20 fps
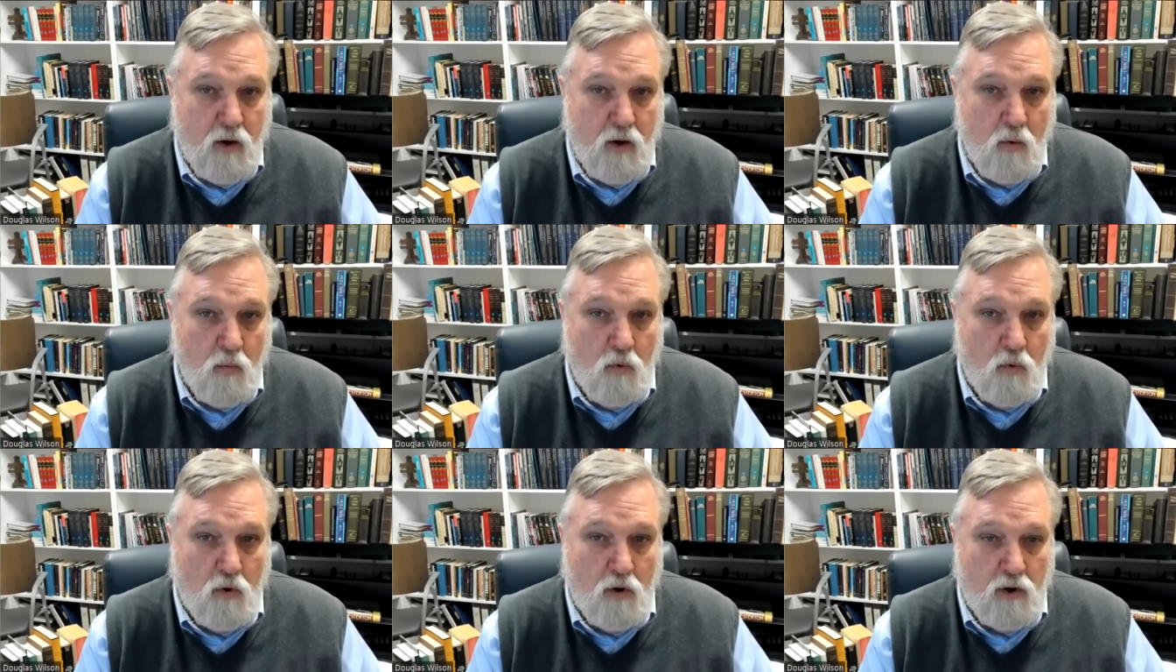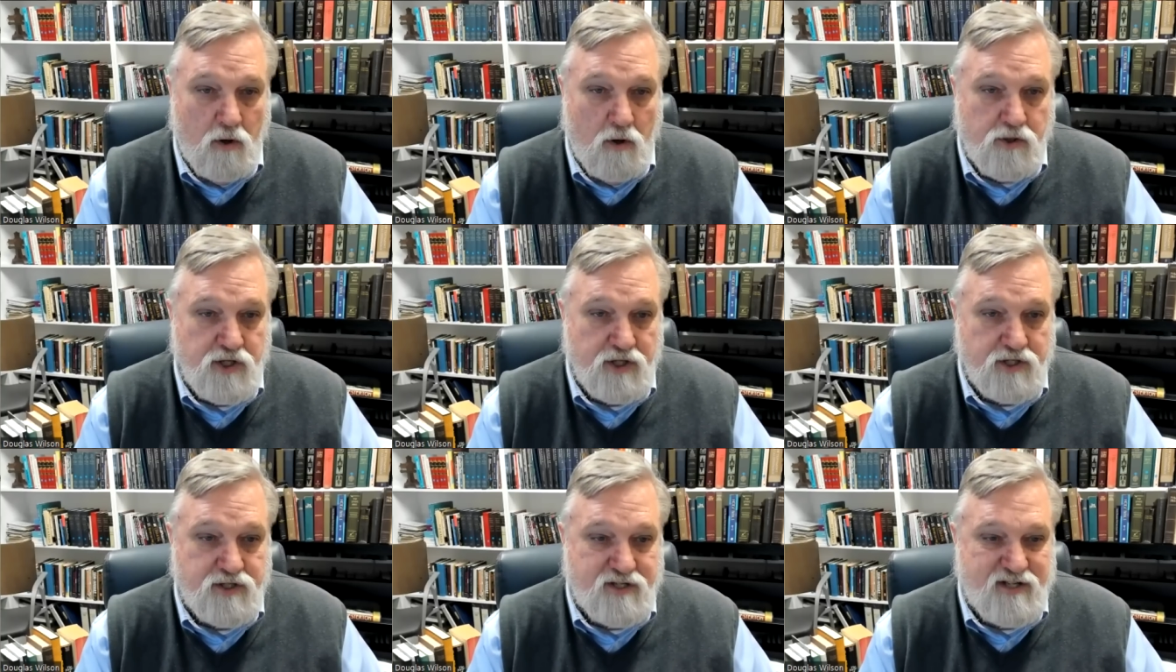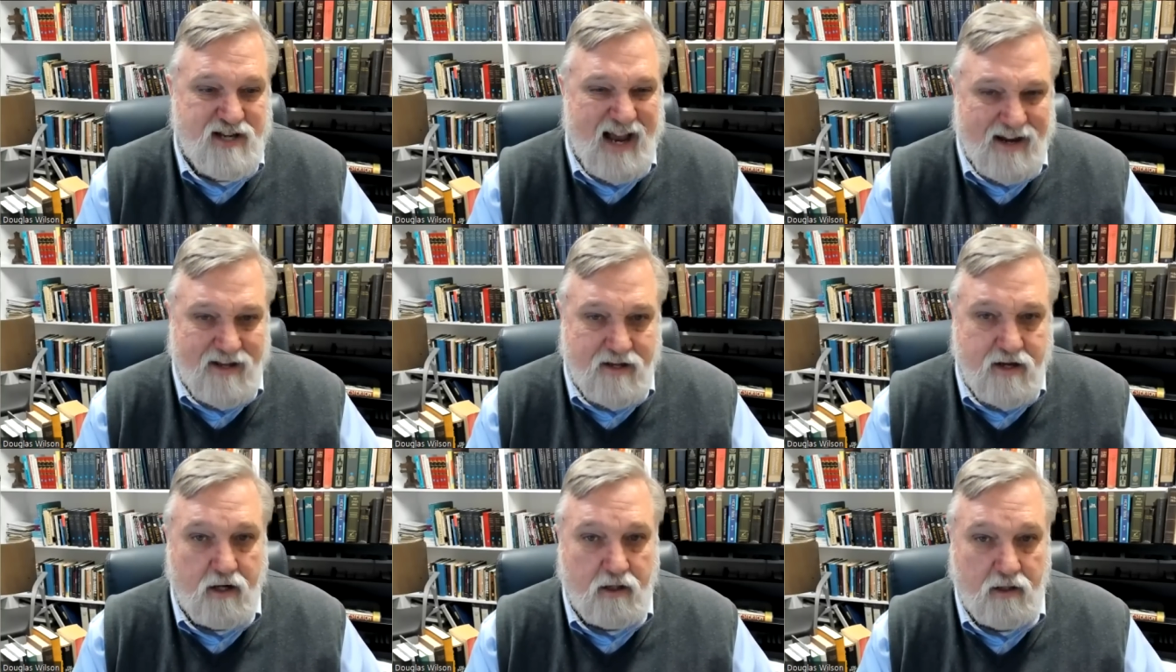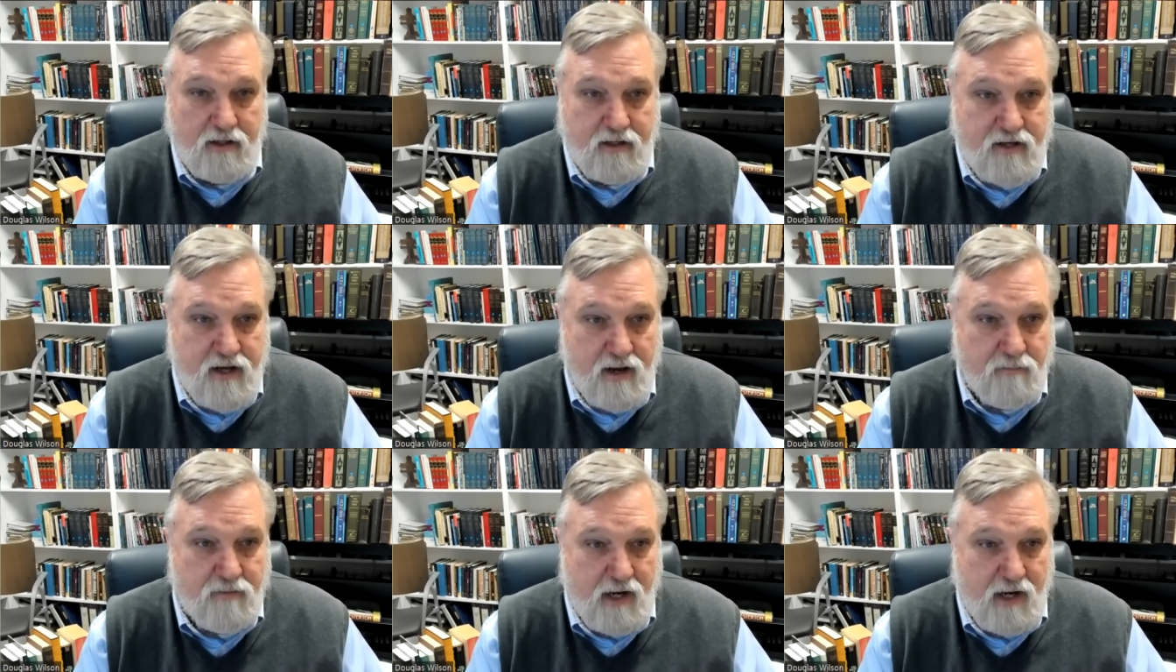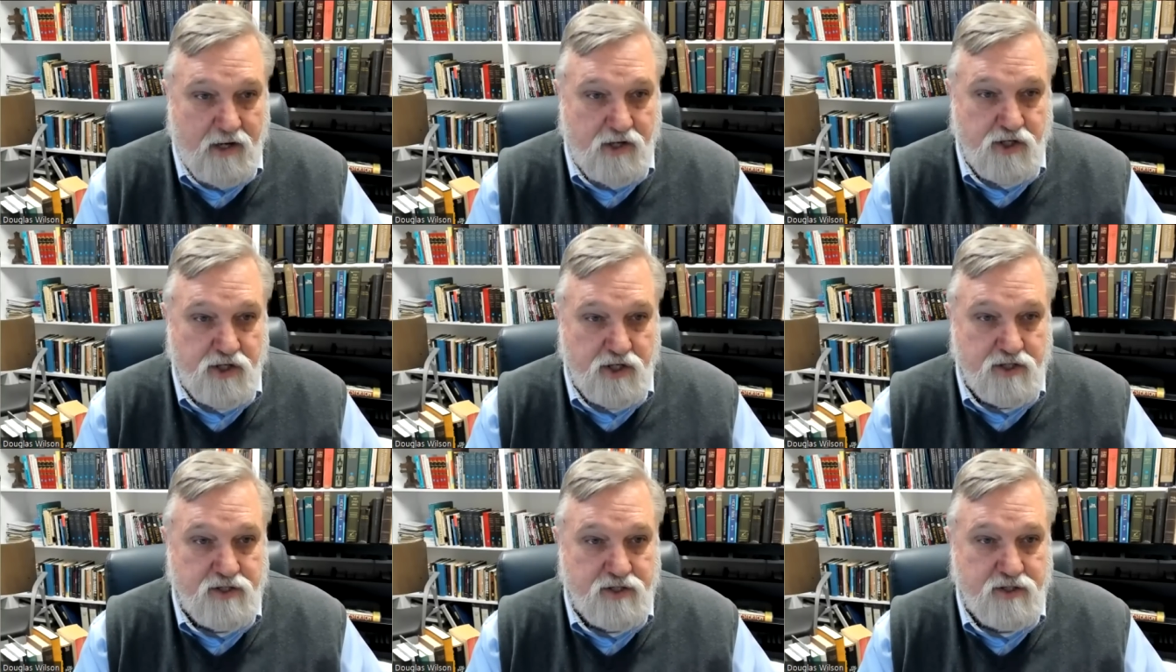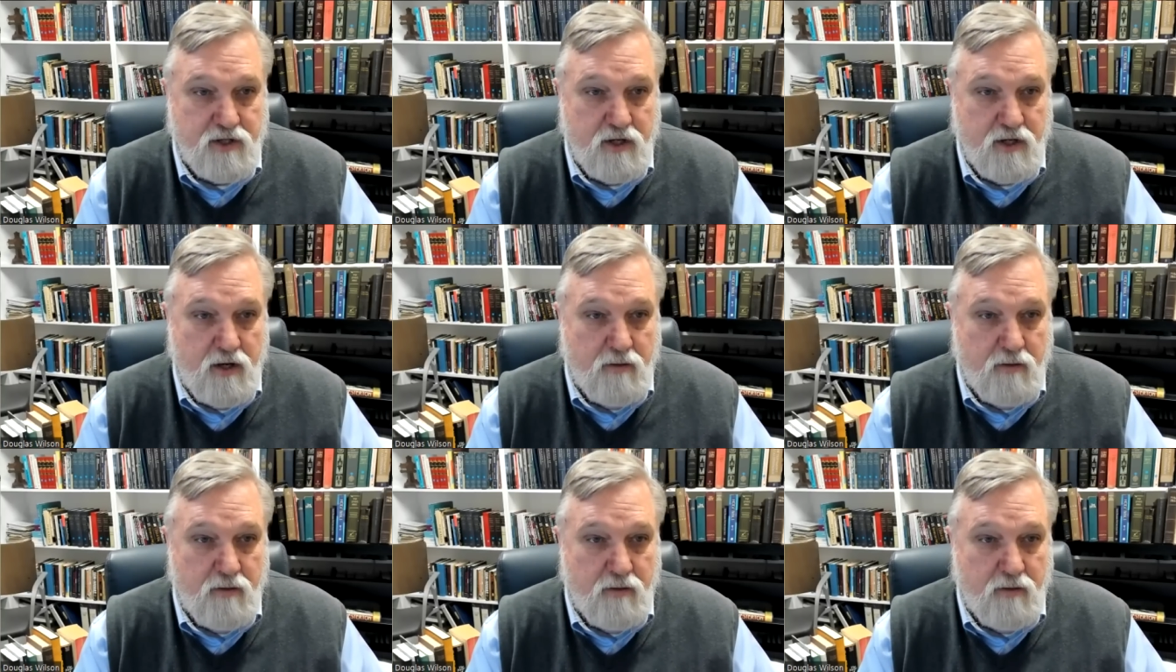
were just technically temptations,